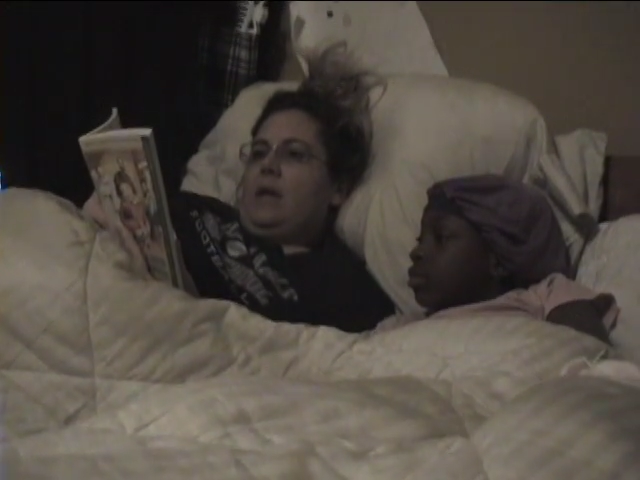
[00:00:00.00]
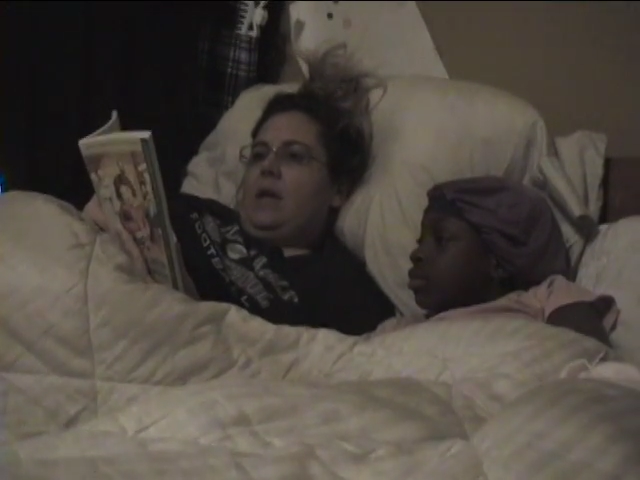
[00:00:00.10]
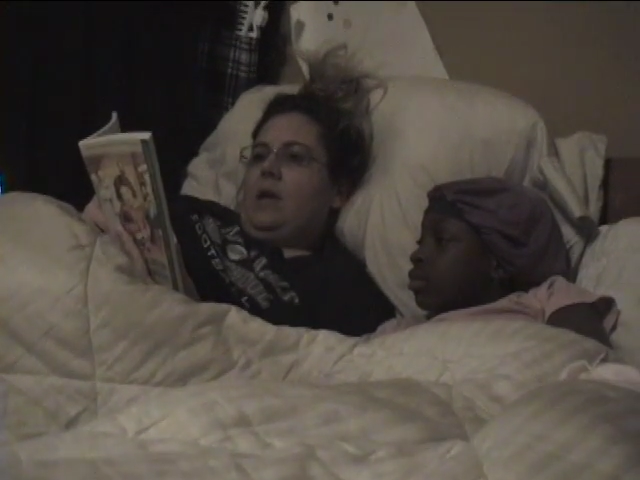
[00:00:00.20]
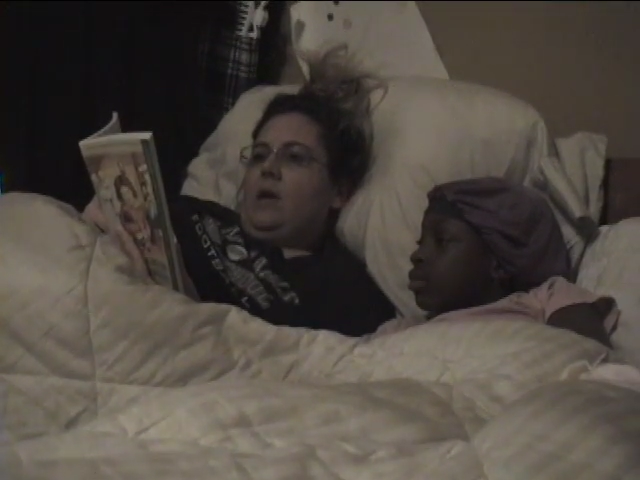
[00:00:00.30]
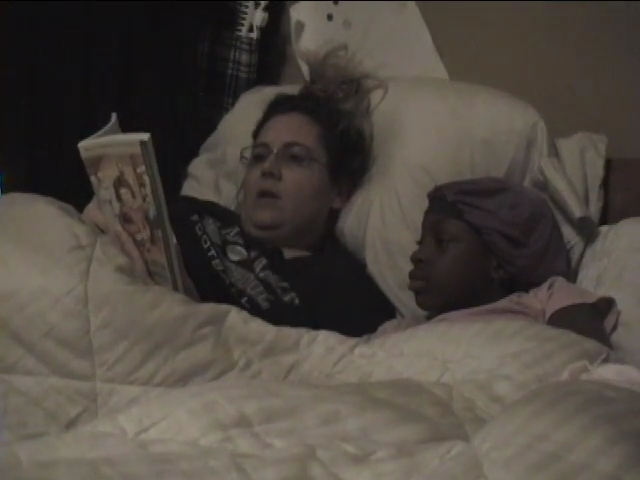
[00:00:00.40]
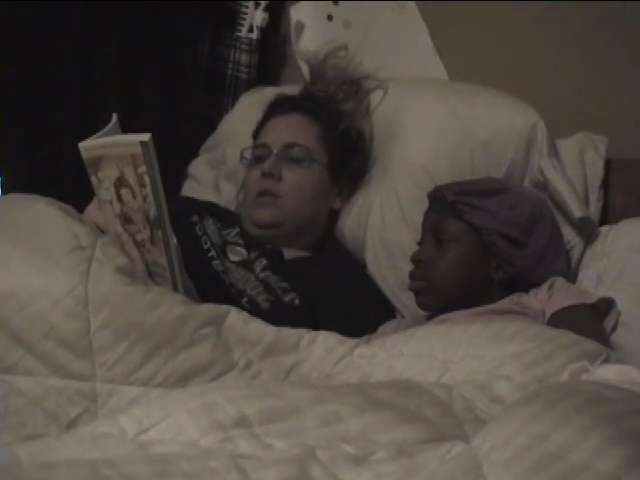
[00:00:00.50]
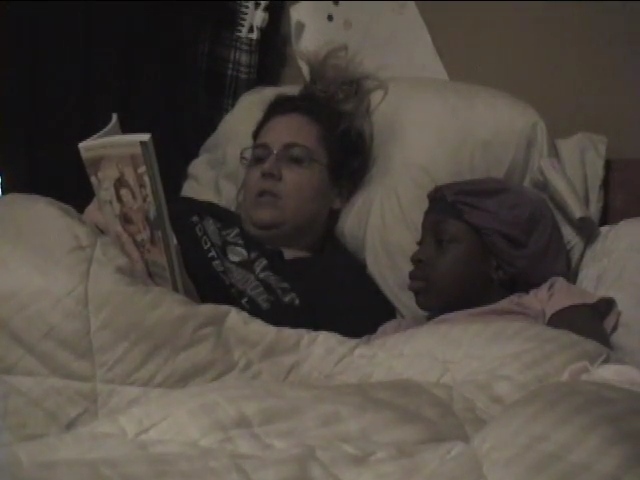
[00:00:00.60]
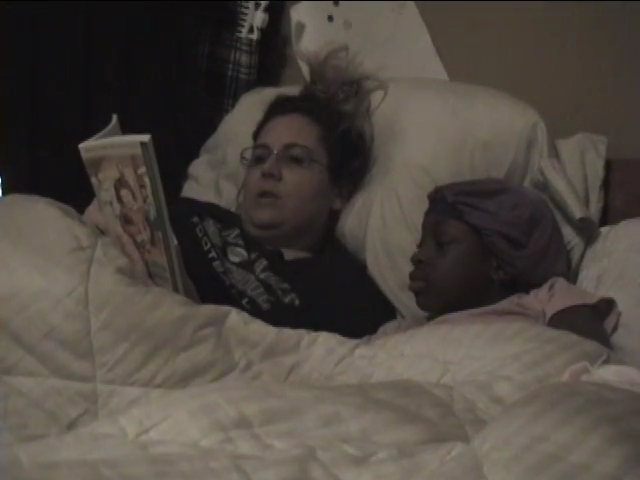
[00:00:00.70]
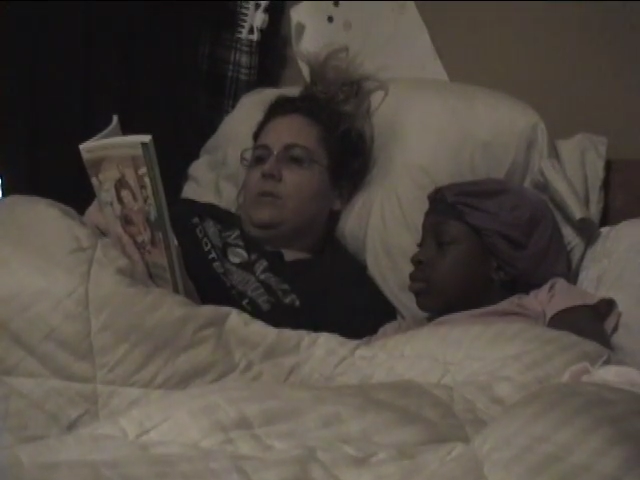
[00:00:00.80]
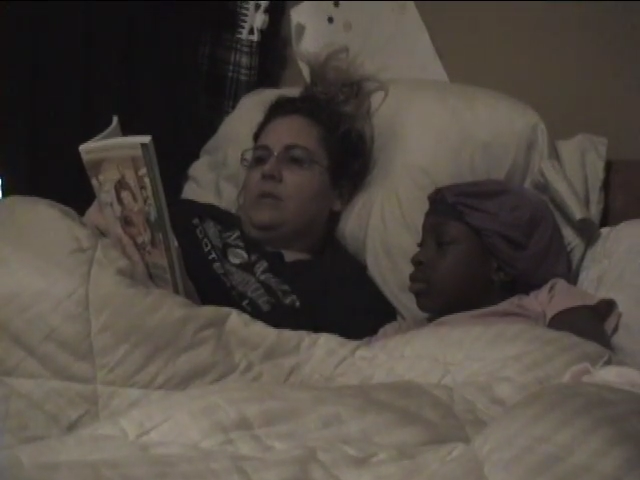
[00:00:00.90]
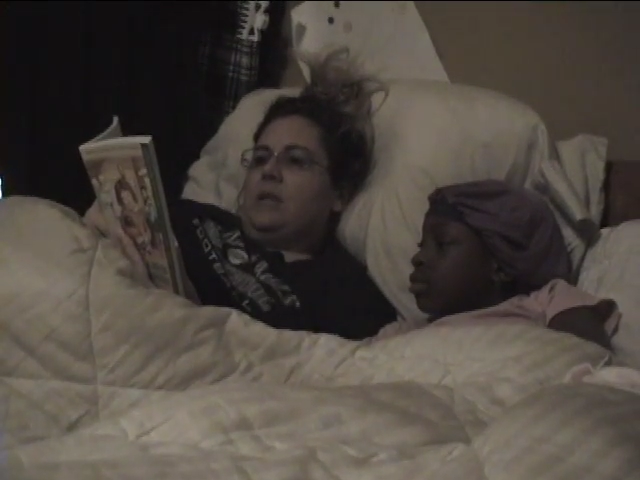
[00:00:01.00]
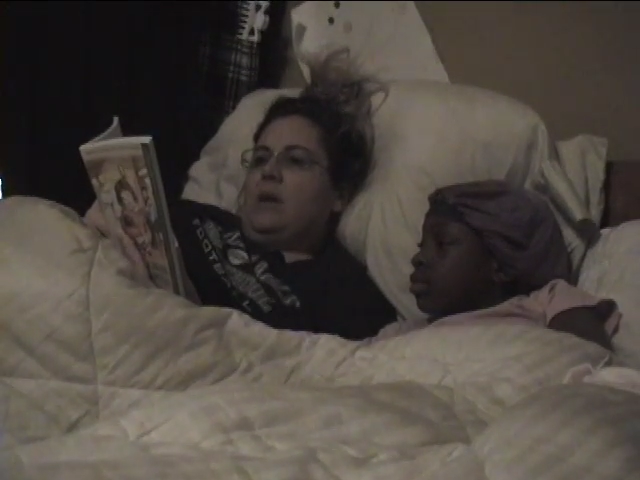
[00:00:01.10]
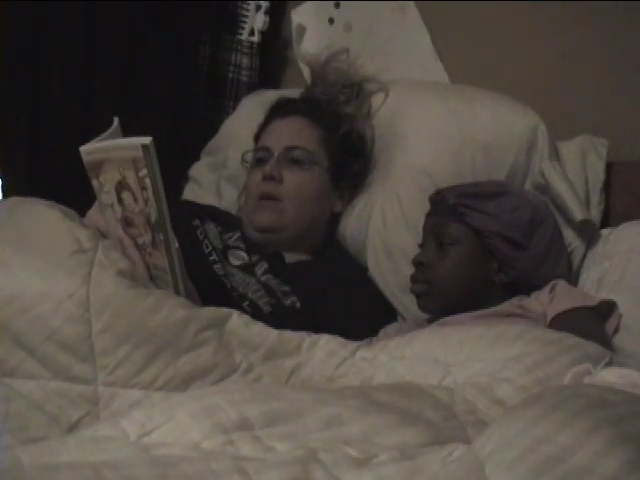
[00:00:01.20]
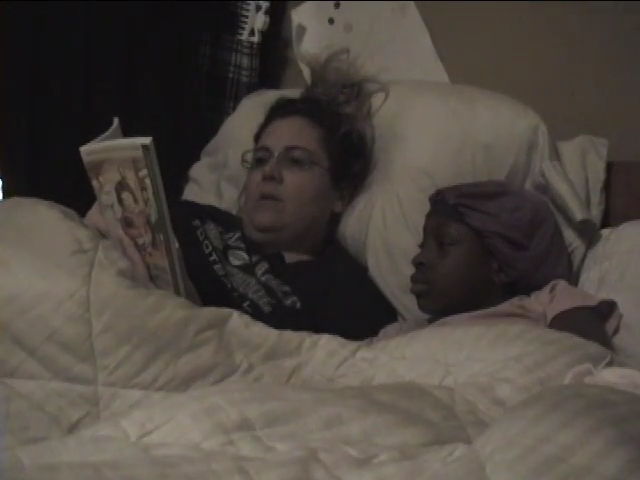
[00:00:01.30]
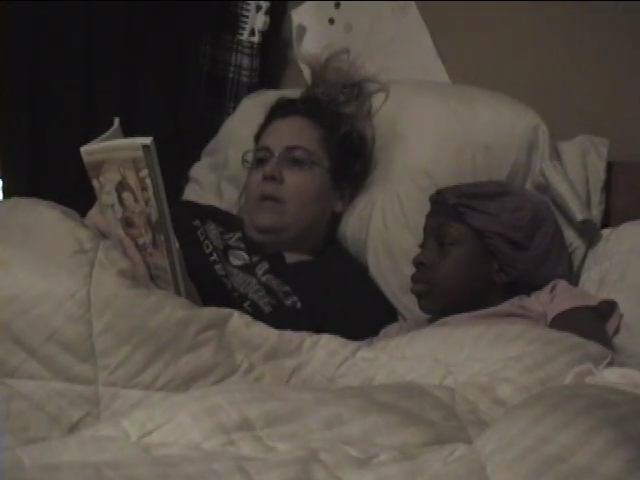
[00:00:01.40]
He called, "Dosey
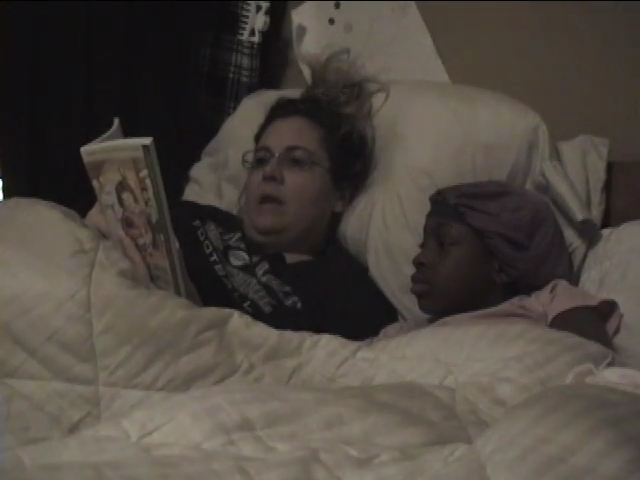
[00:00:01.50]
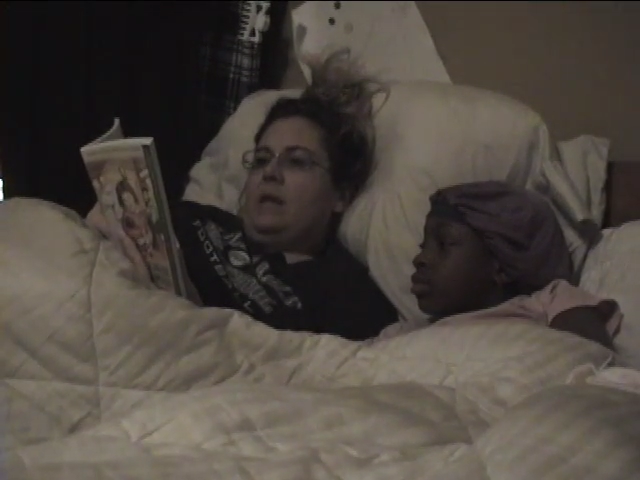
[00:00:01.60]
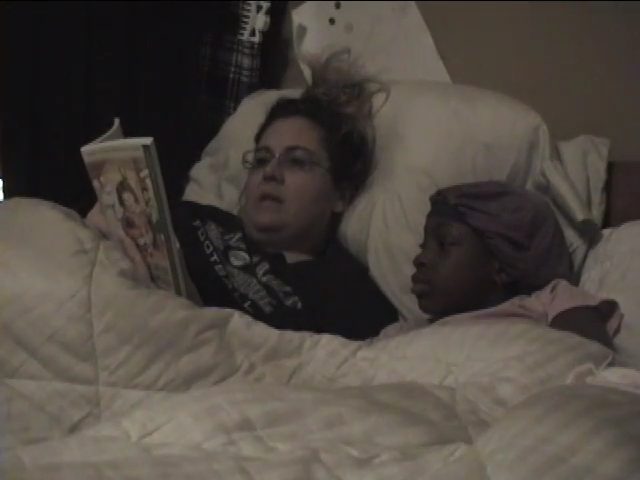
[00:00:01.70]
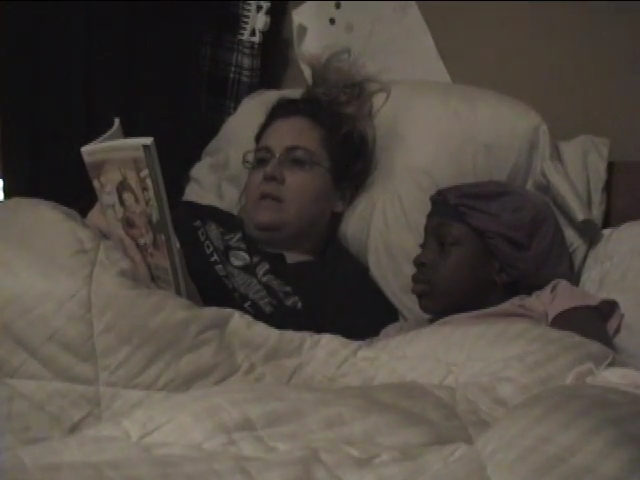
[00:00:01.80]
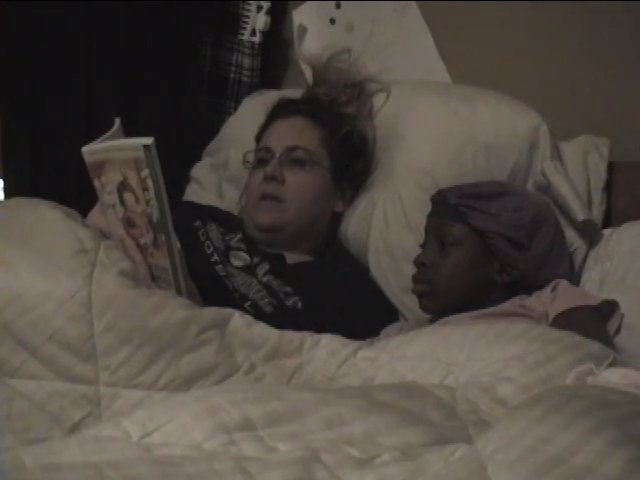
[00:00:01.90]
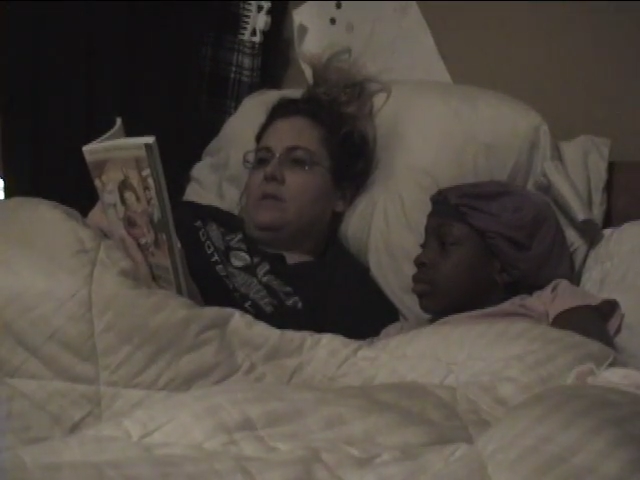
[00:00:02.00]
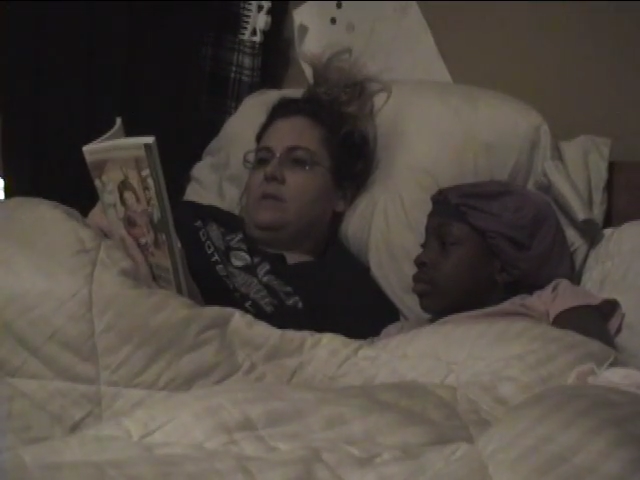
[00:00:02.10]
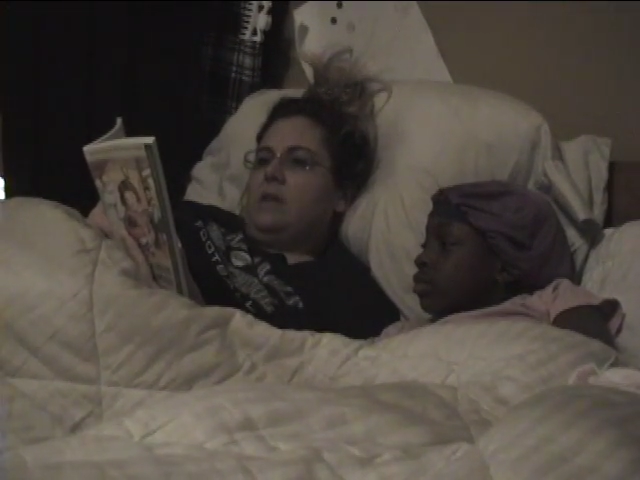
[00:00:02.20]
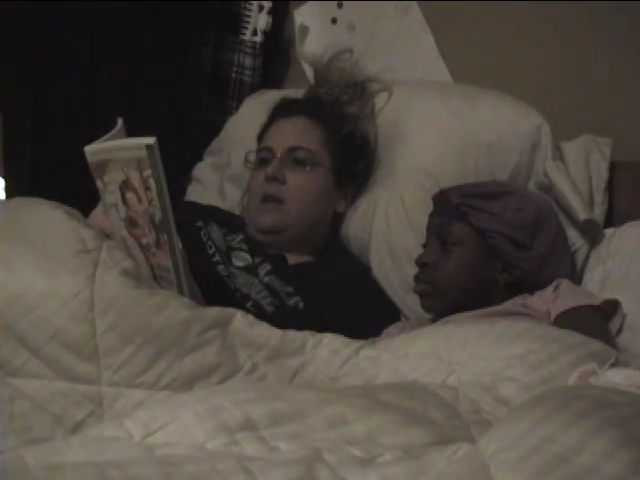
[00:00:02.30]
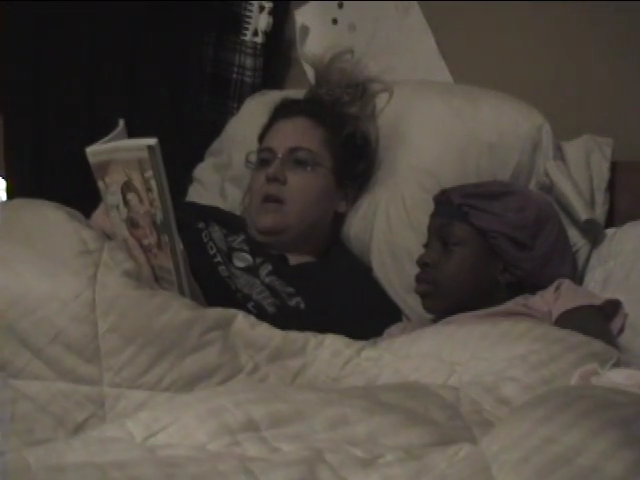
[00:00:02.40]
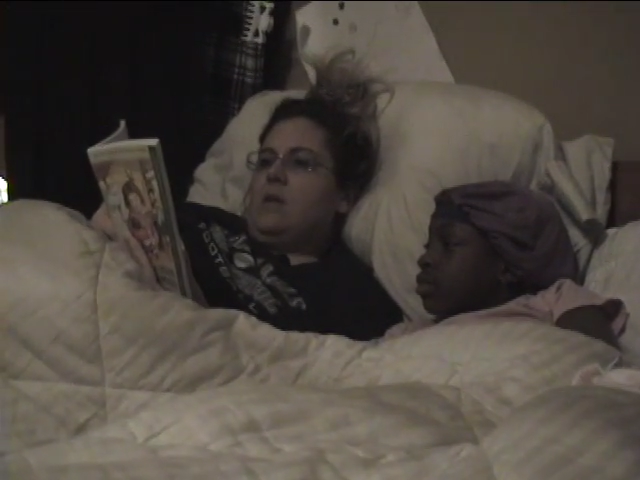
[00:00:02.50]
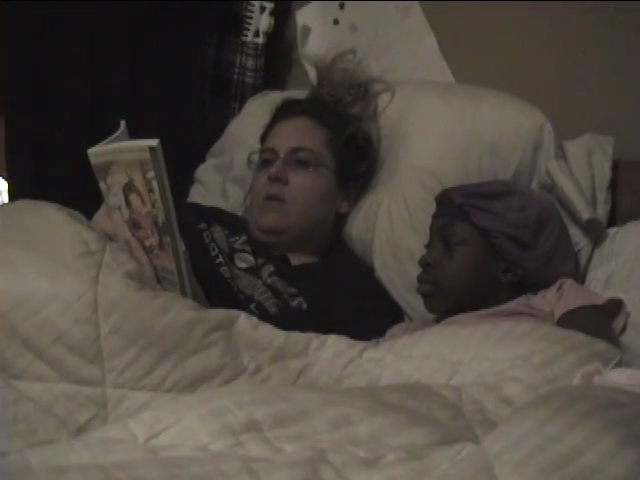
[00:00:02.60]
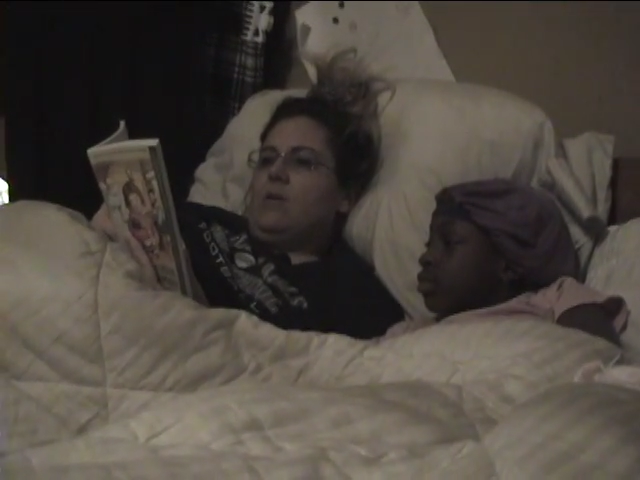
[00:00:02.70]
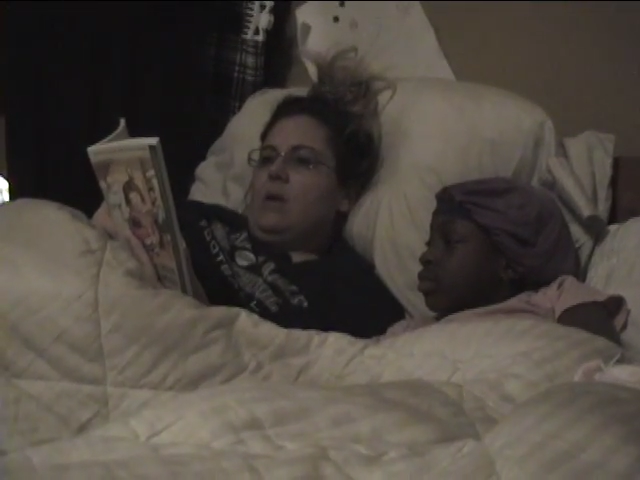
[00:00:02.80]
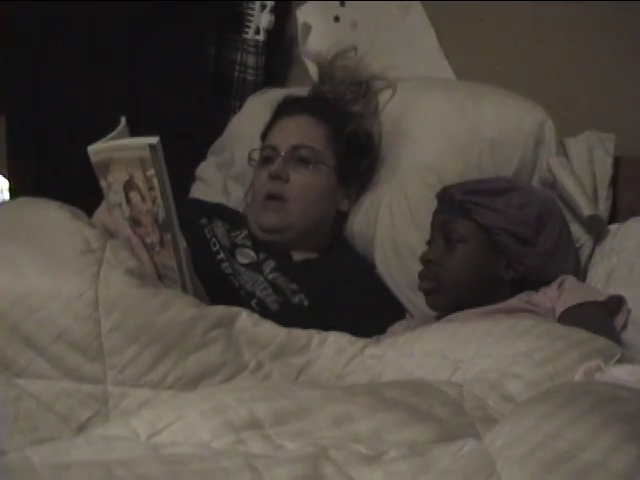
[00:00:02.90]
do ladies, dosey
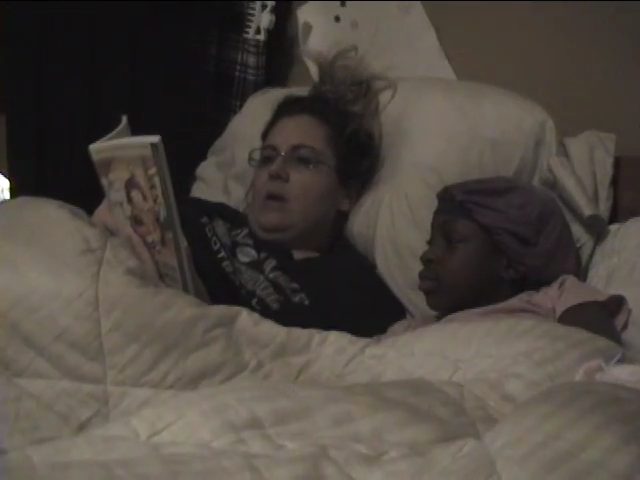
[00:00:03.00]
do